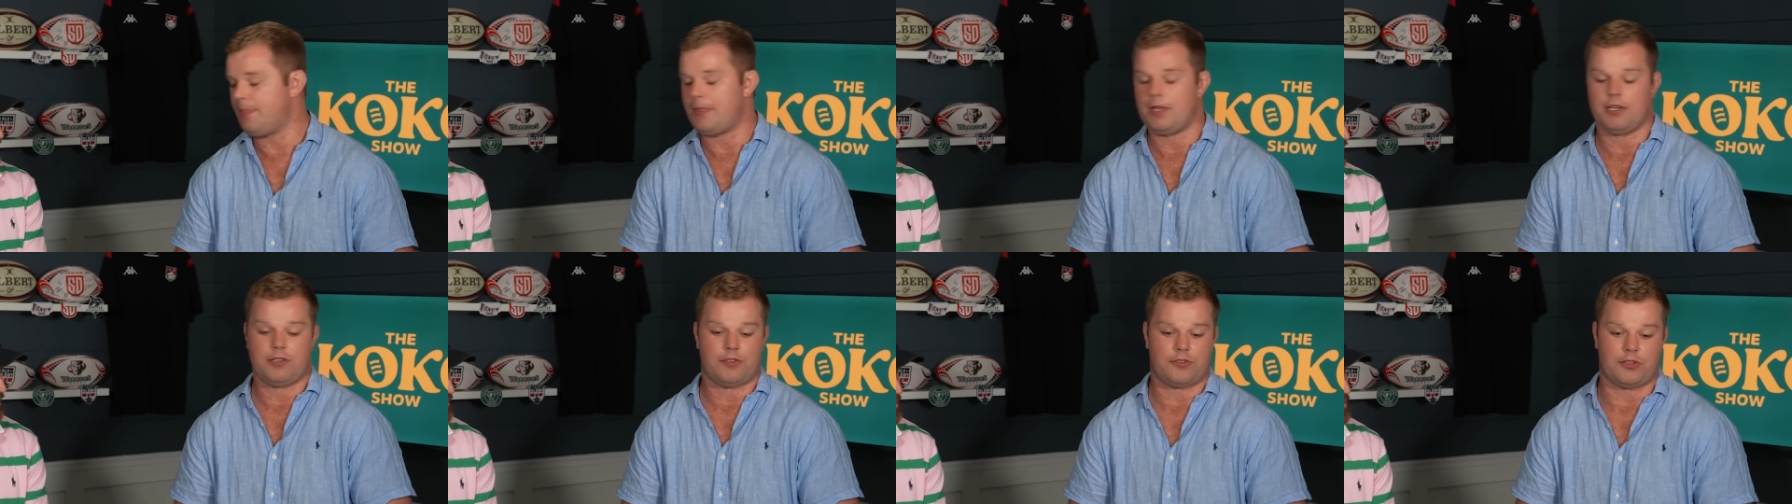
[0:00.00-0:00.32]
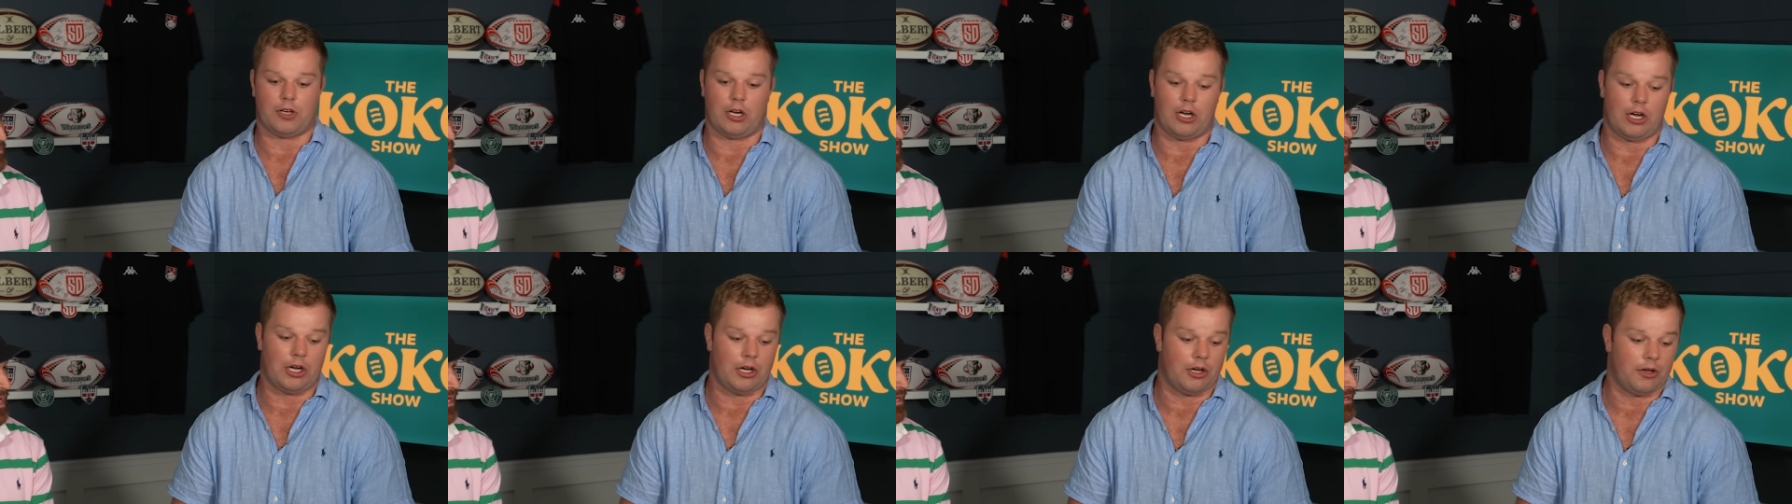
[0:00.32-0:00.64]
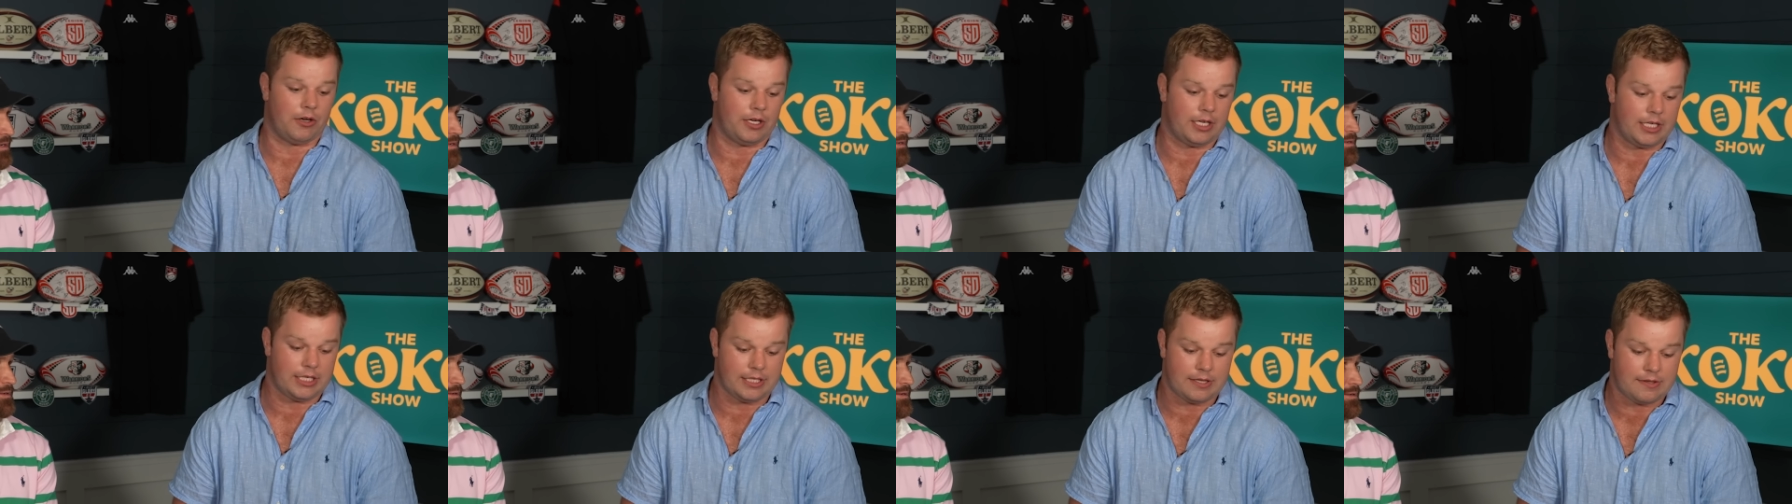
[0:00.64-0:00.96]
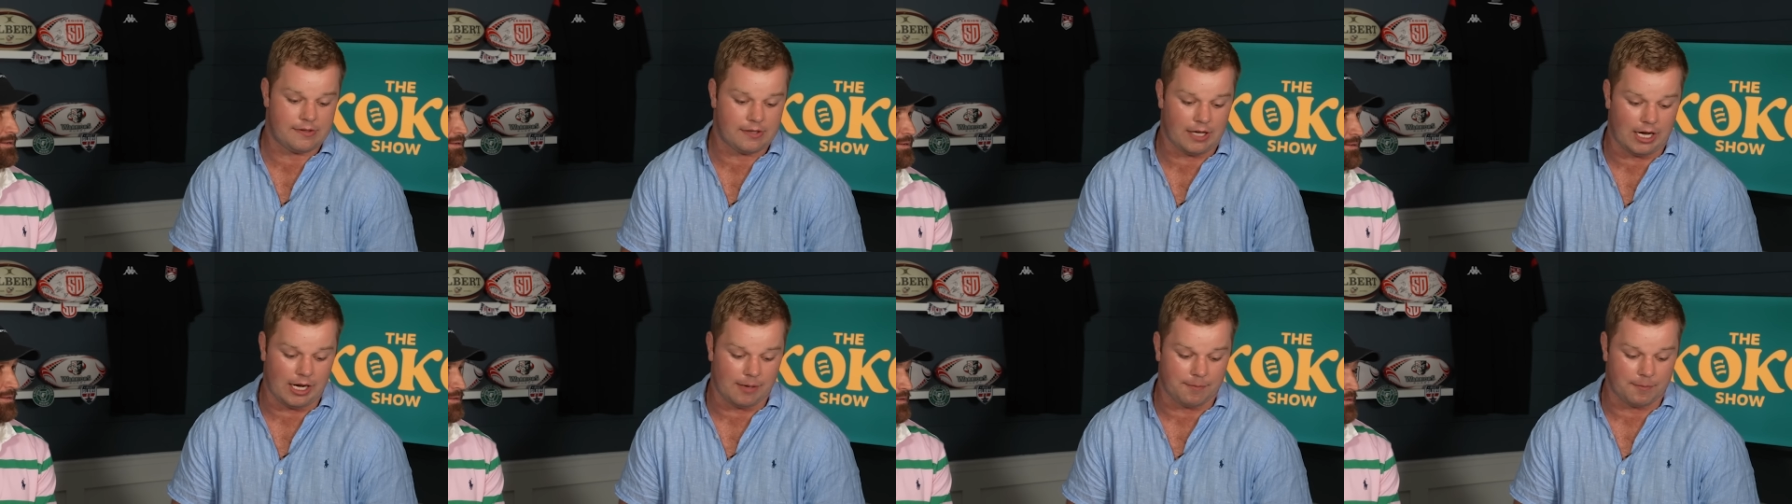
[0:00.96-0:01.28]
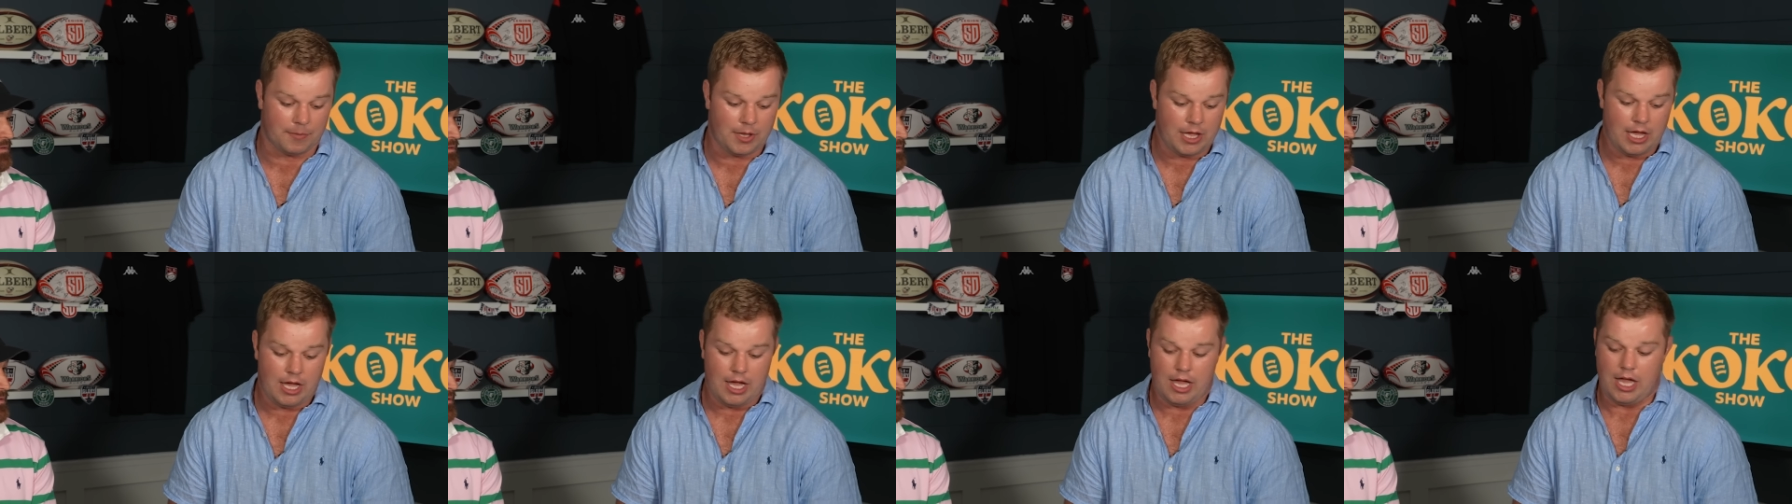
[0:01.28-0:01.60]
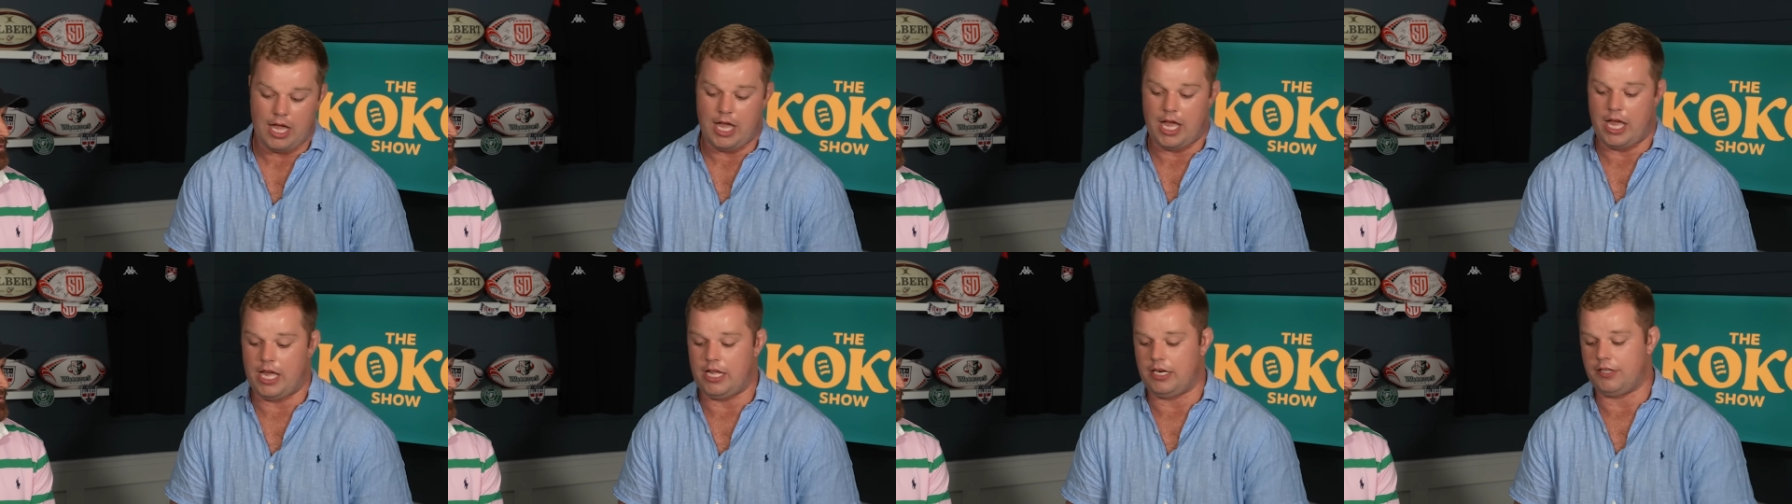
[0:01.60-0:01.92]
Yeah, so it's um,
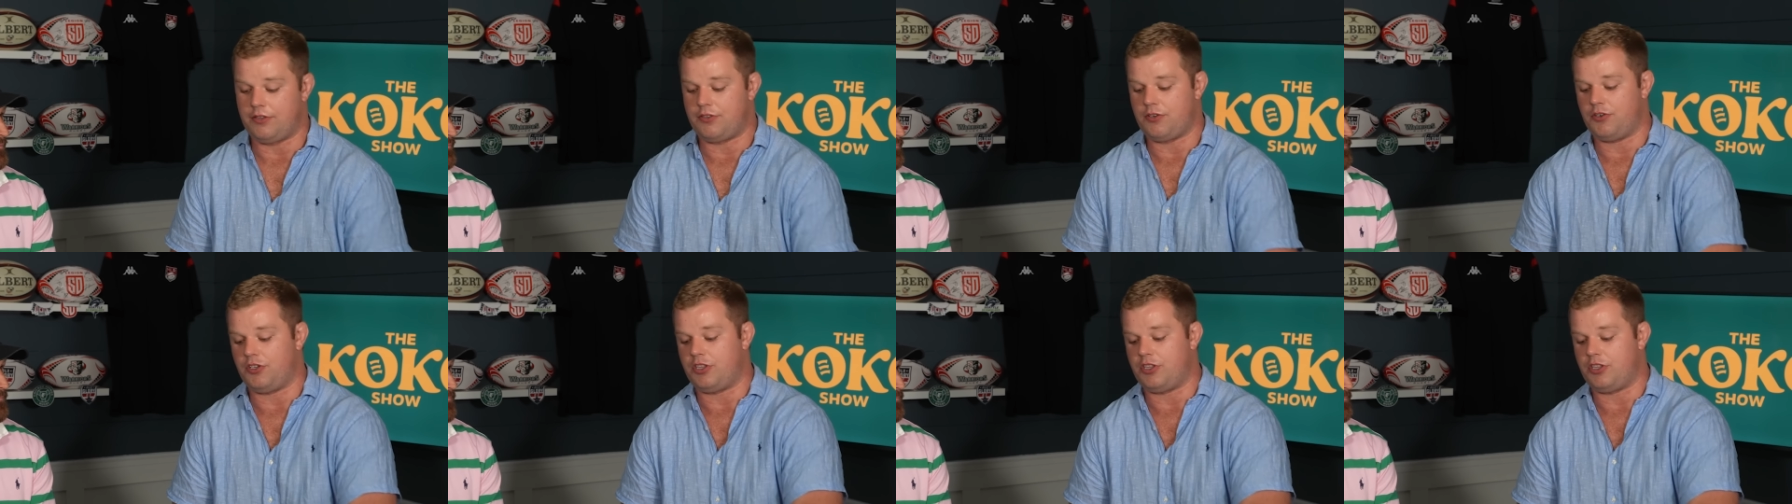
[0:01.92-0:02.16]
and so